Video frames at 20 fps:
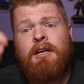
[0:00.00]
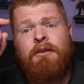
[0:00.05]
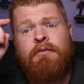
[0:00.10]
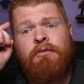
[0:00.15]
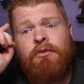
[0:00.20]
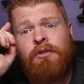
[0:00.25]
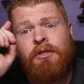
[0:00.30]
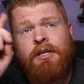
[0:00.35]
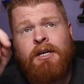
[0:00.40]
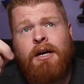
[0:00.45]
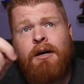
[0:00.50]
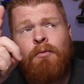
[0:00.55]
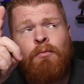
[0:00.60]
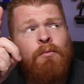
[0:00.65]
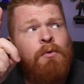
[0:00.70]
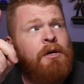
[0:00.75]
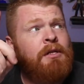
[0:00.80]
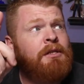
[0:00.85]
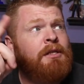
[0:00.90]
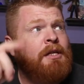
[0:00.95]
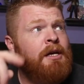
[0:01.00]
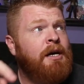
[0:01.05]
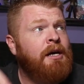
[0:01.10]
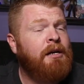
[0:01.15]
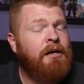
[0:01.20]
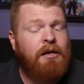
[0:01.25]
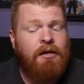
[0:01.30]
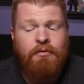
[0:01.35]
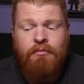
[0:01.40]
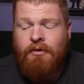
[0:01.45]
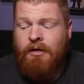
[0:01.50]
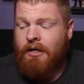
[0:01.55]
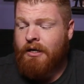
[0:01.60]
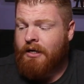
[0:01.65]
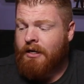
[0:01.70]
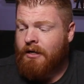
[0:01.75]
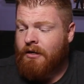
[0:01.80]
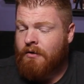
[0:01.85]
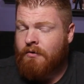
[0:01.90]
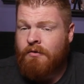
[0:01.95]
I've only got one light on right
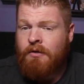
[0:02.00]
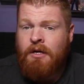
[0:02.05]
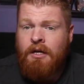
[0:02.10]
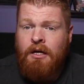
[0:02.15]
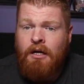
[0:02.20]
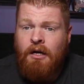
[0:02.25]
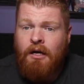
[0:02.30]
now.